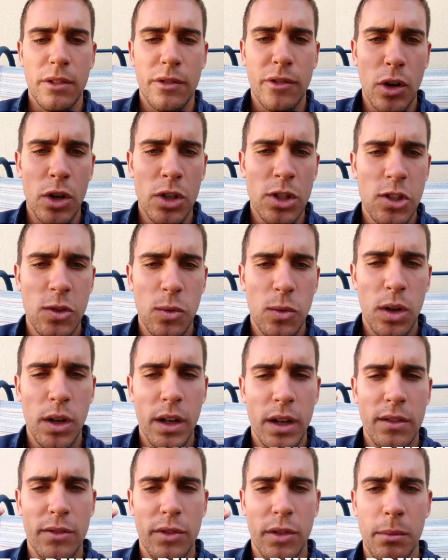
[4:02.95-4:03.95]
The first
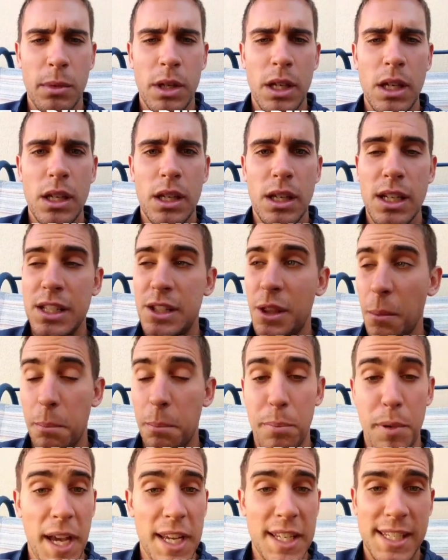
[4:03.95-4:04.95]
one for me, and he's the
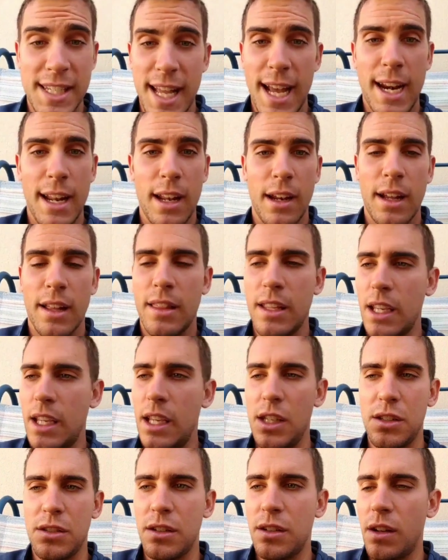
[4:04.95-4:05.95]
best at it, I
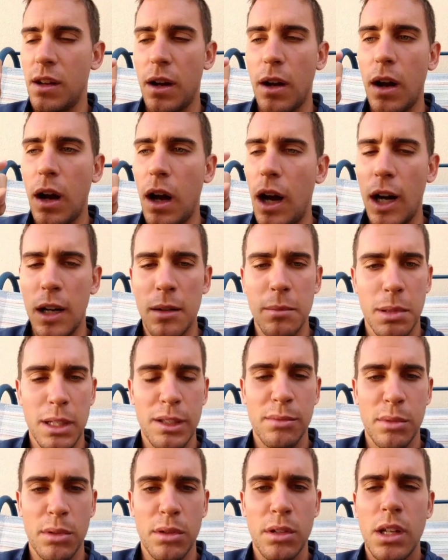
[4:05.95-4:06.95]
think he's
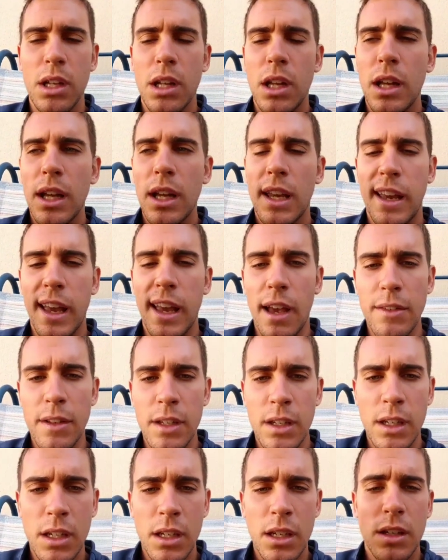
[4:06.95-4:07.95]
unbelievable,
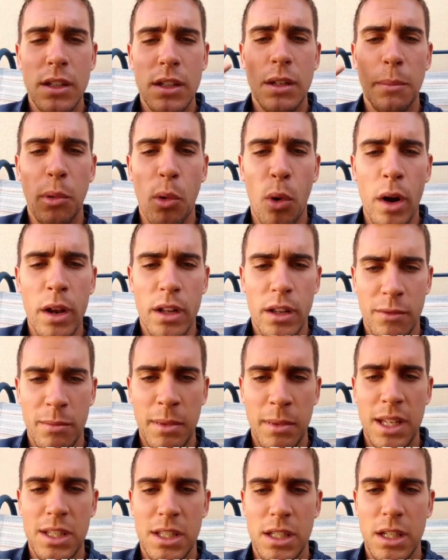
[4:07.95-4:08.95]
Kevin De Bruyne
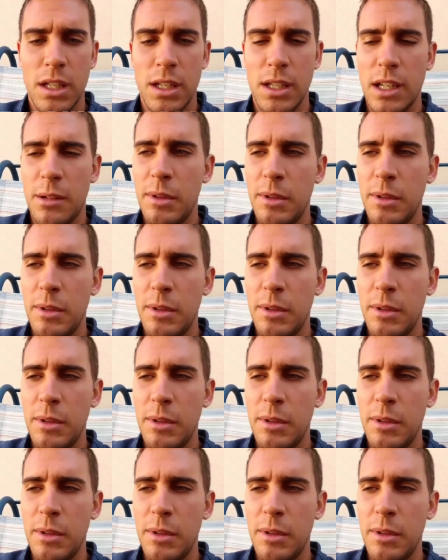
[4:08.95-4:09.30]
of Man City.